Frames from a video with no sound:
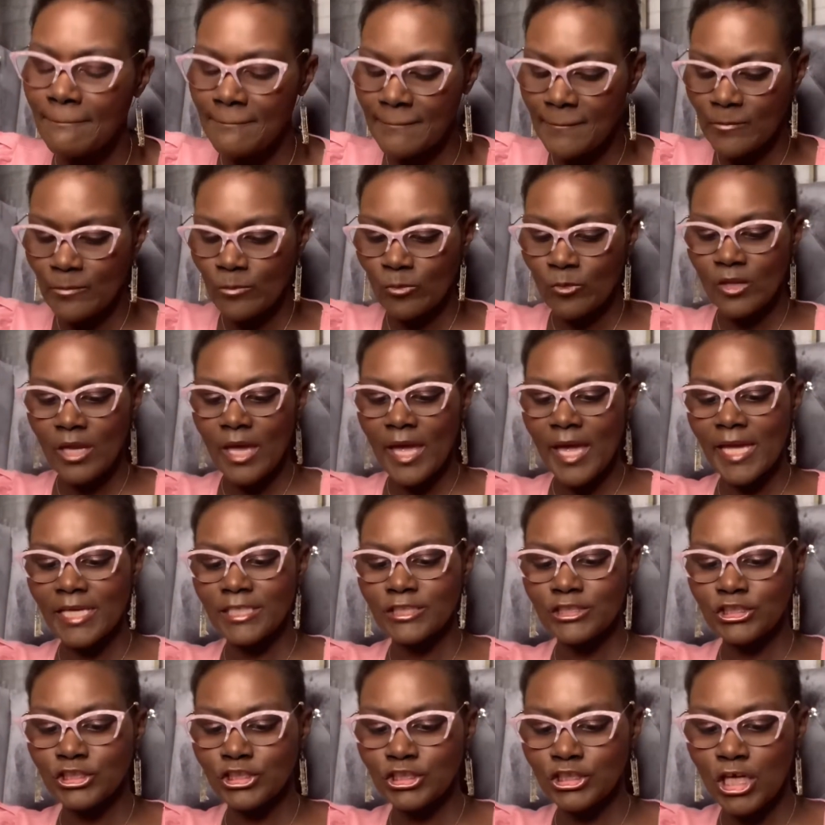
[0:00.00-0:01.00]
Okay,
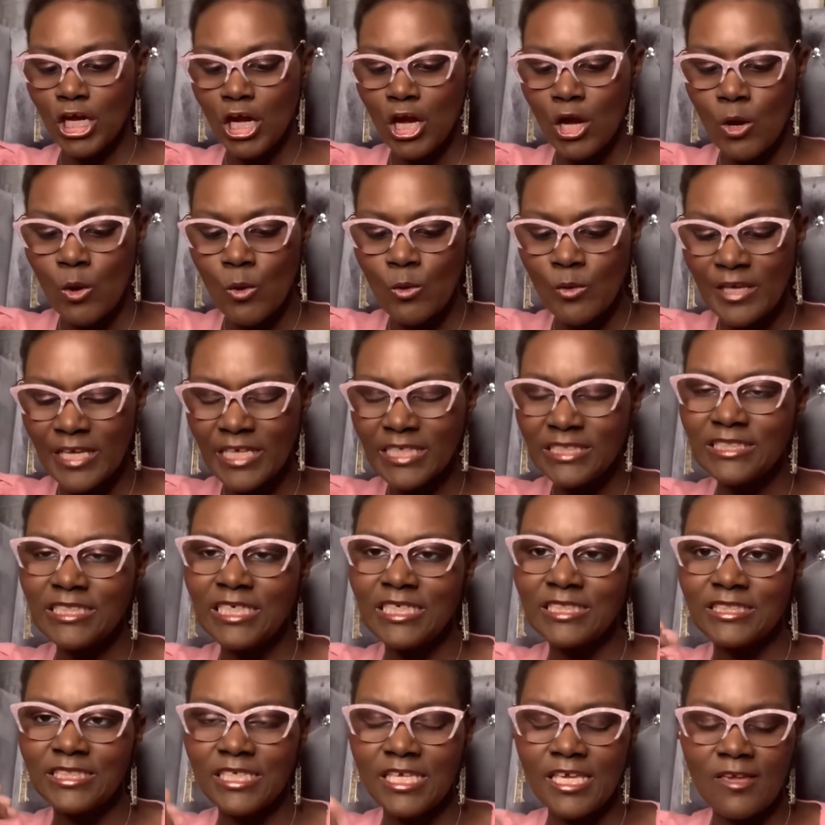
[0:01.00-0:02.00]
so it
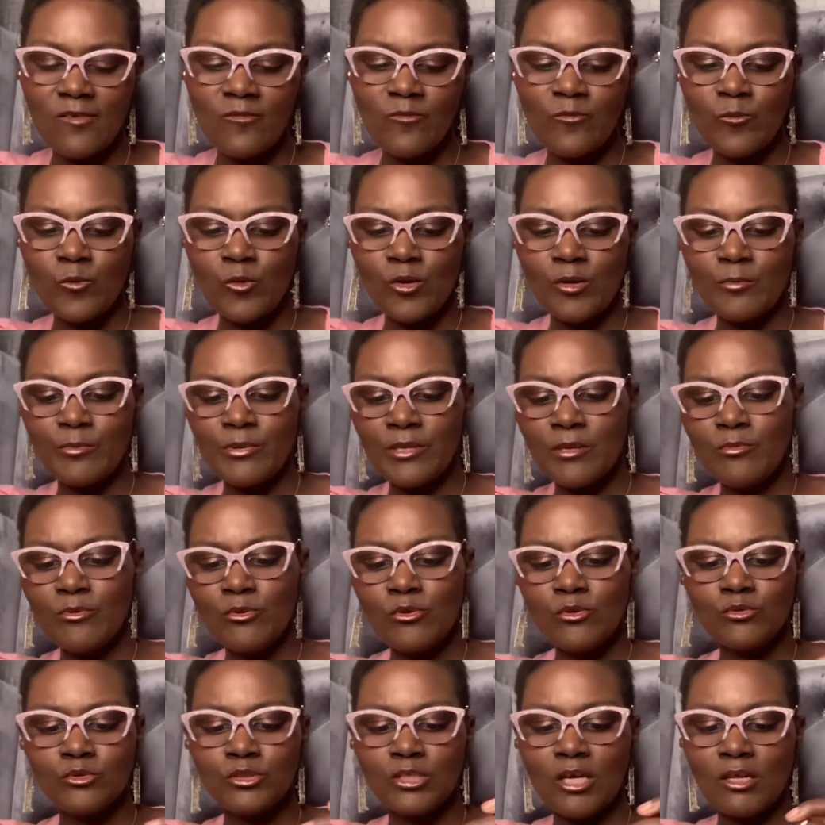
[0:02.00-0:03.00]
doesn't, if for people
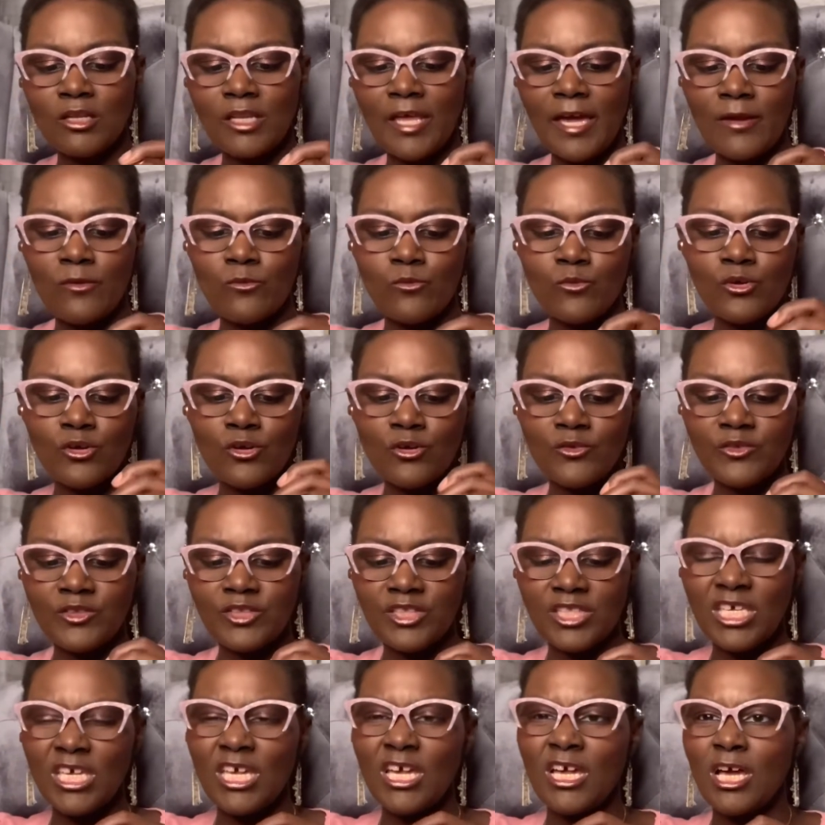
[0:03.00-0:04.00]
who don't like real
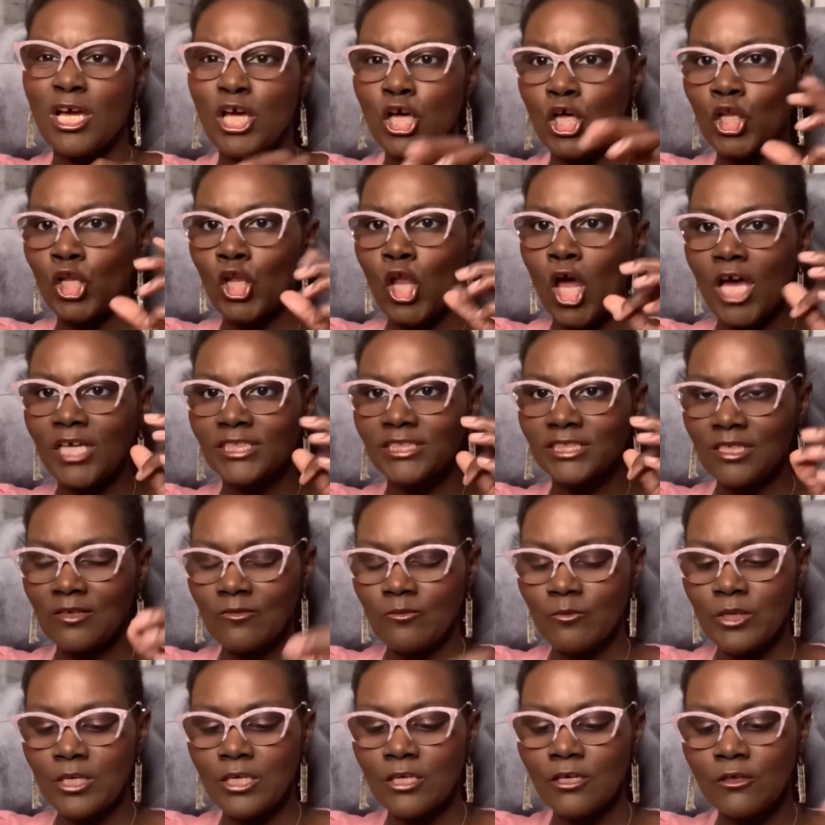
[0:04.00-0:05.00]
thick, glossy
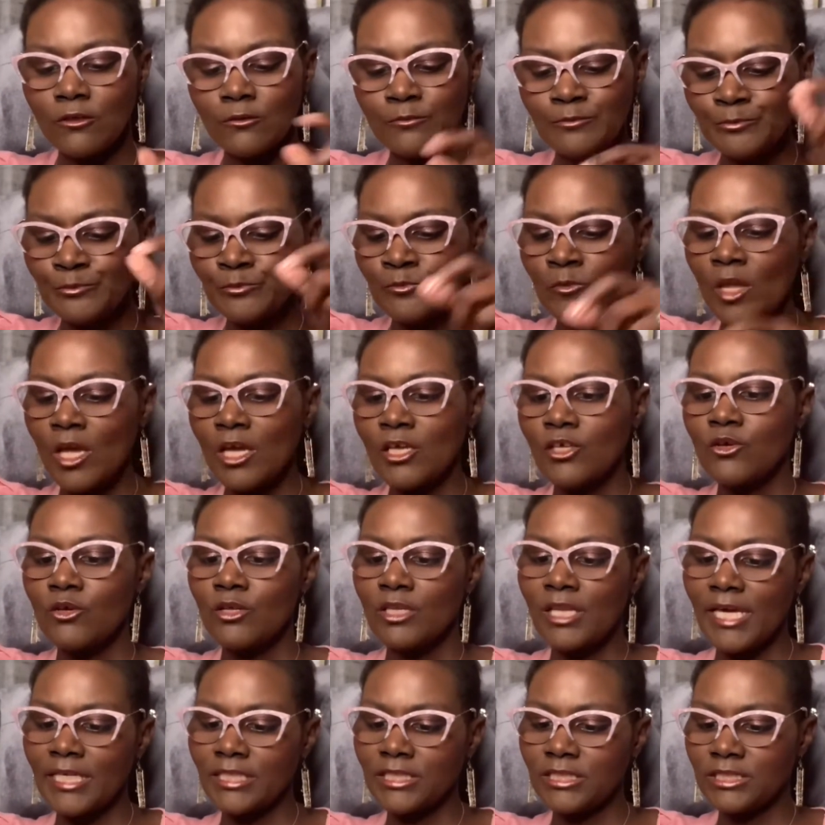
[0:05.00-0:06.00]
feel, you'll
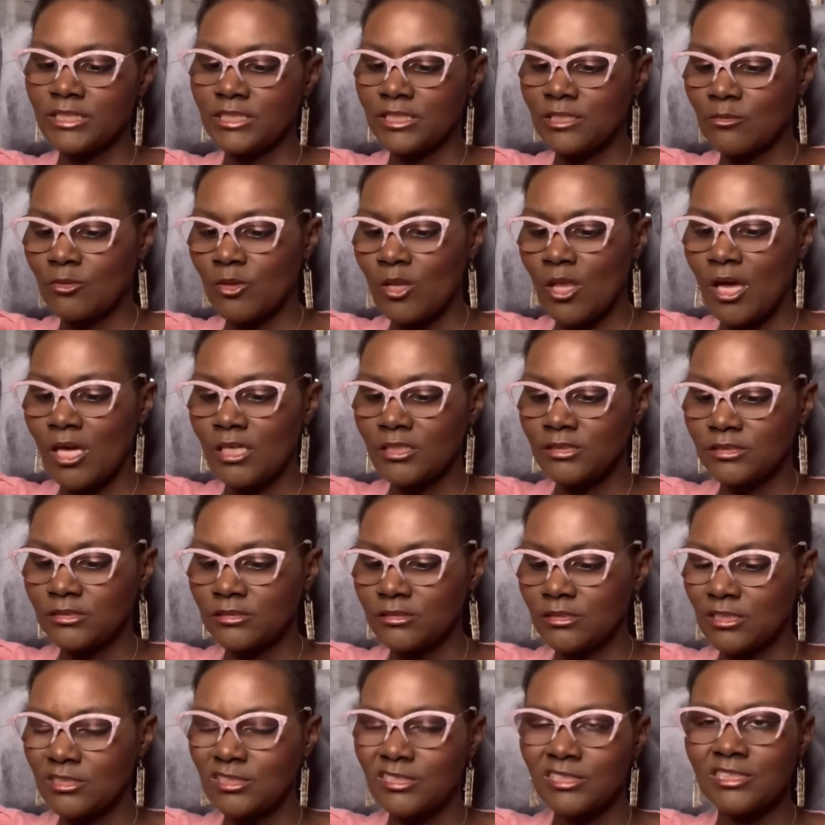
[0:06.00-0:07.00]
like this lip gloss
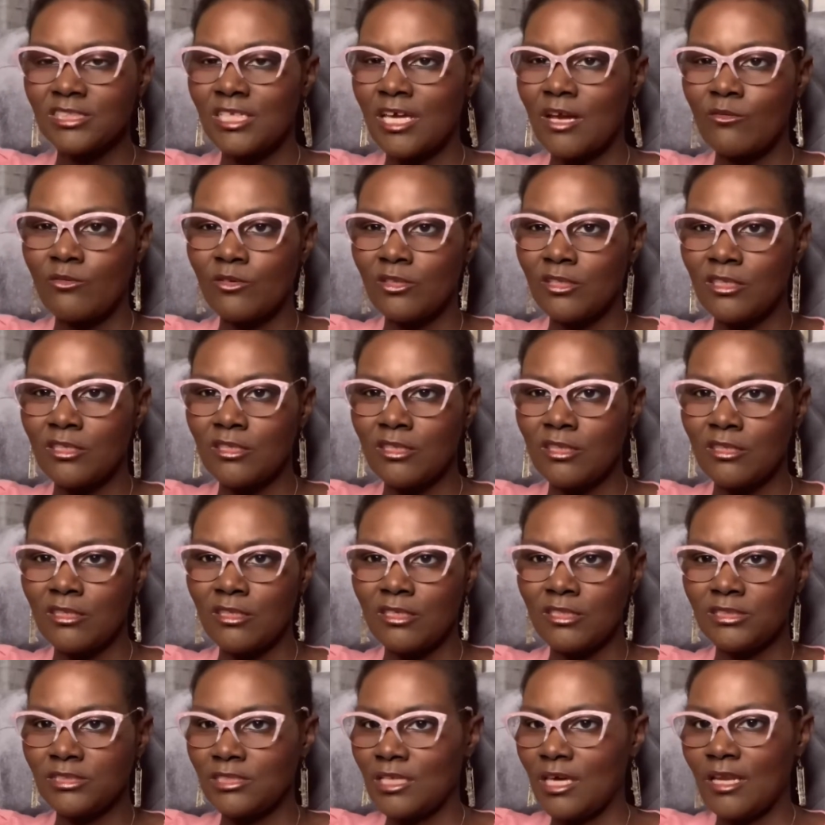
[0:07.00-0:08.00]
because it's not really,
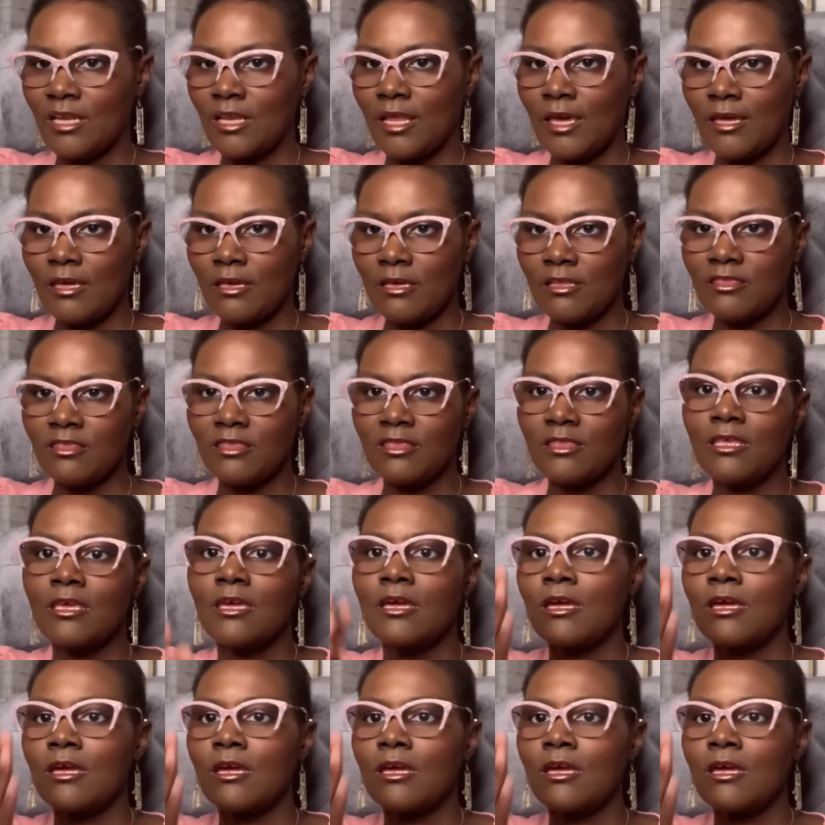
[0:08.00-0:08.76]
it's not like a thick,